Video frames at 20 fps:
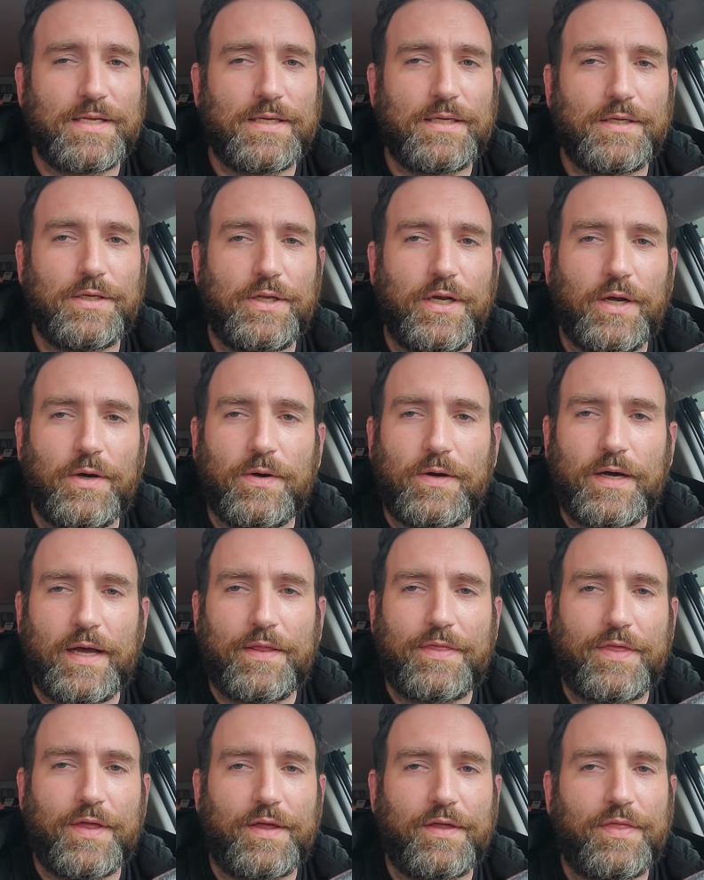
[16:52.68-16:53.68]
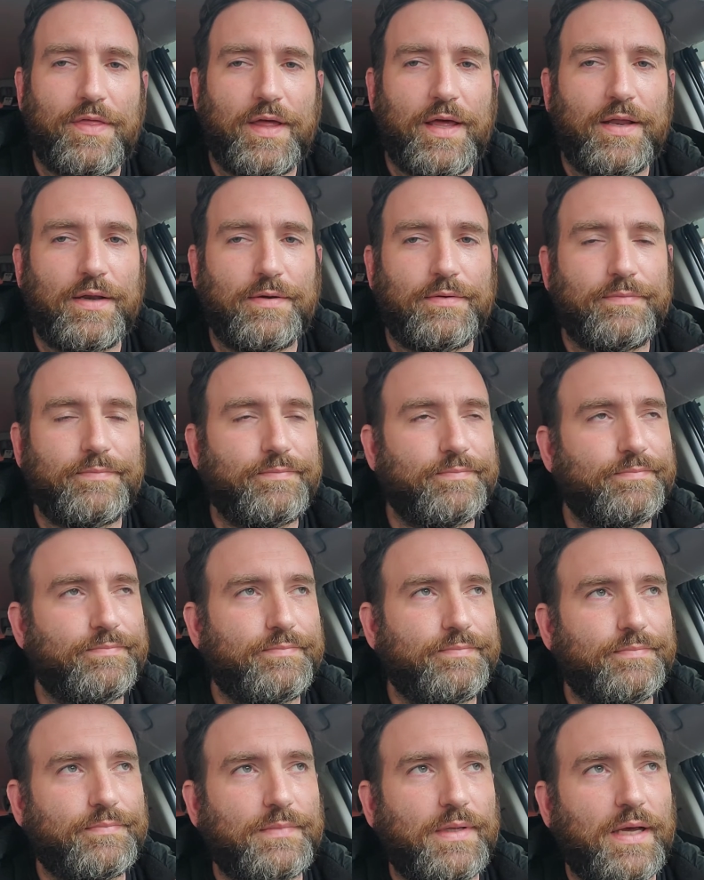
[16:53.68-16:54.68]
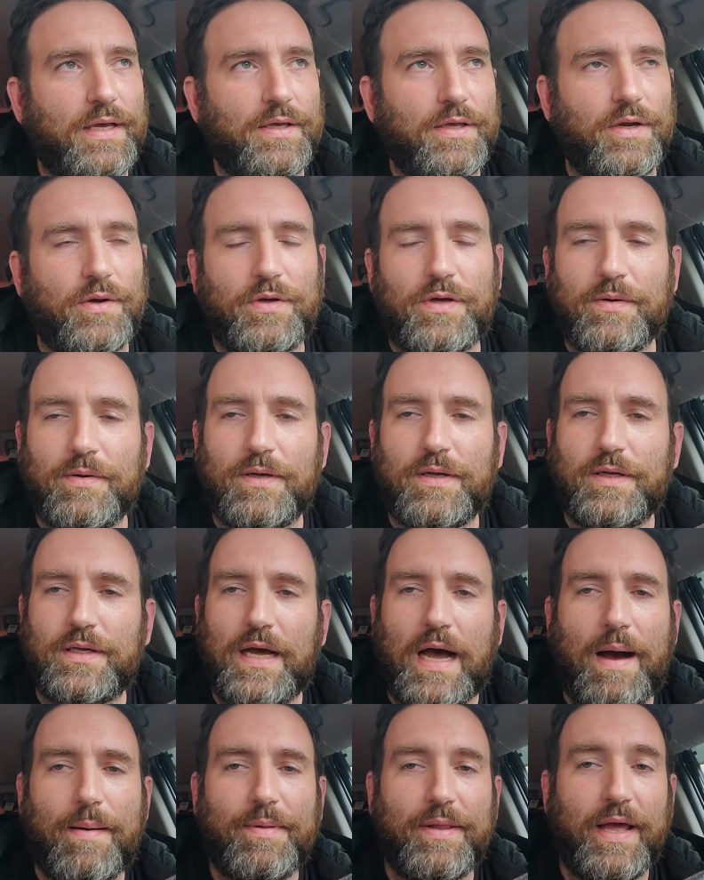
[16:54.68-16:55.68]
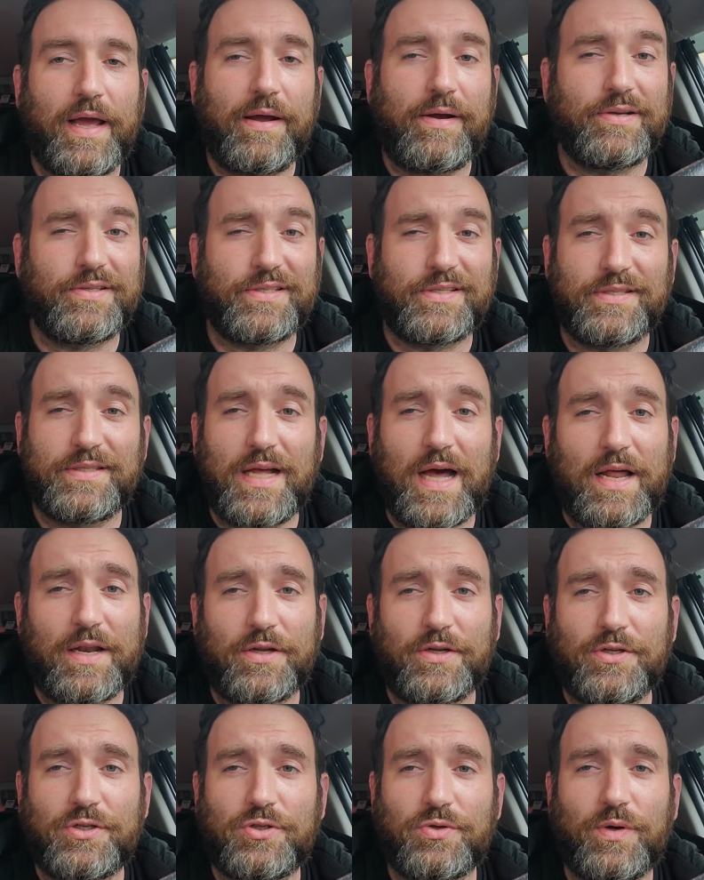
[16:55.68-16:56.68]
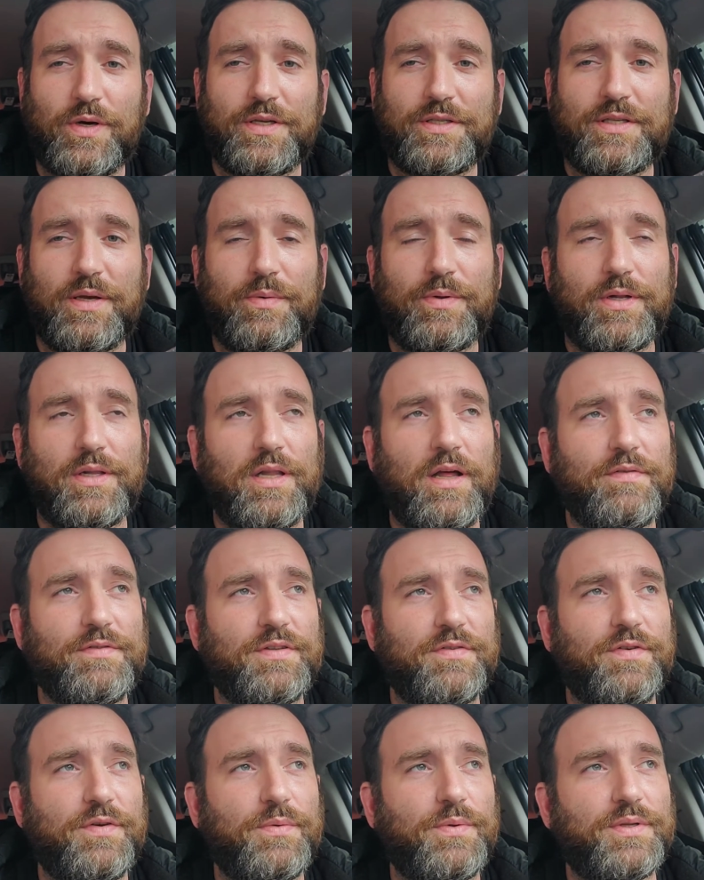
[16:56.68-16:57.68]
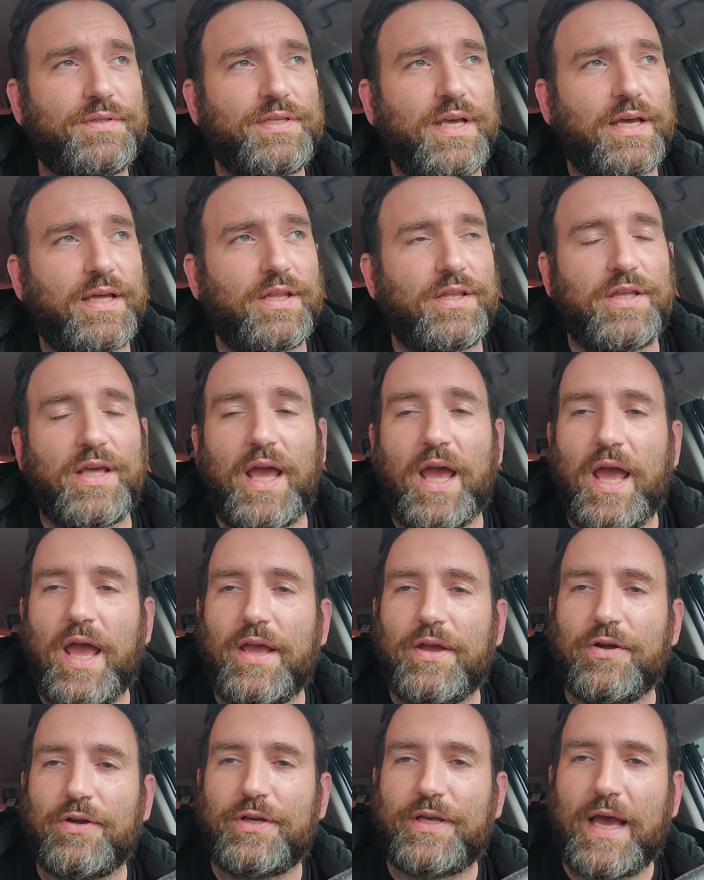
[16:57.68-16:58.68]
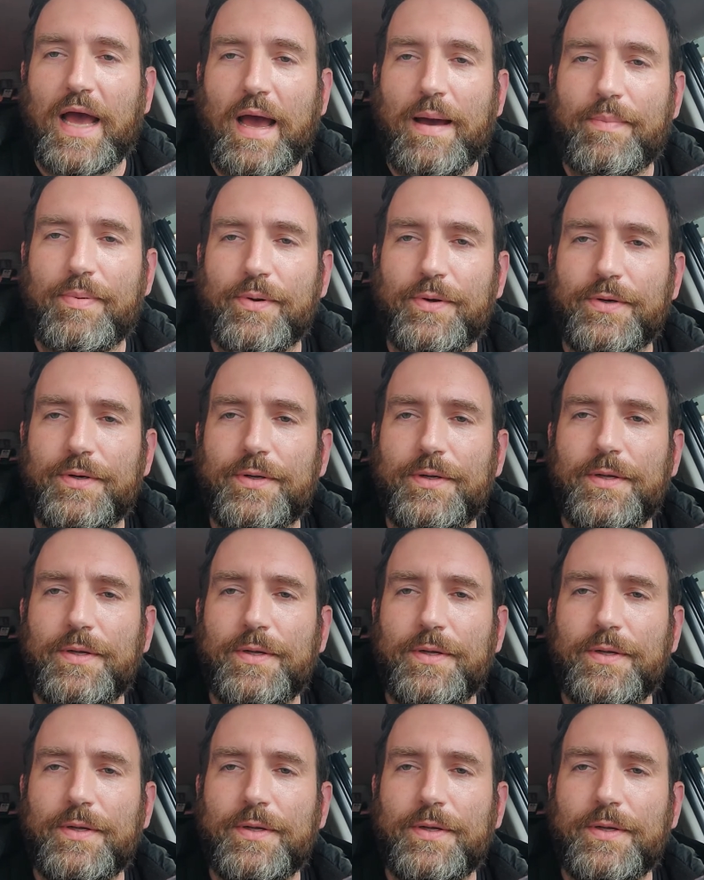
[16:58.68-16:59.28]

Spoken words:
You know, I think that, you know, Kamala Harris is not a good choice. I would have loved if he would have taken Yang or Gabbard.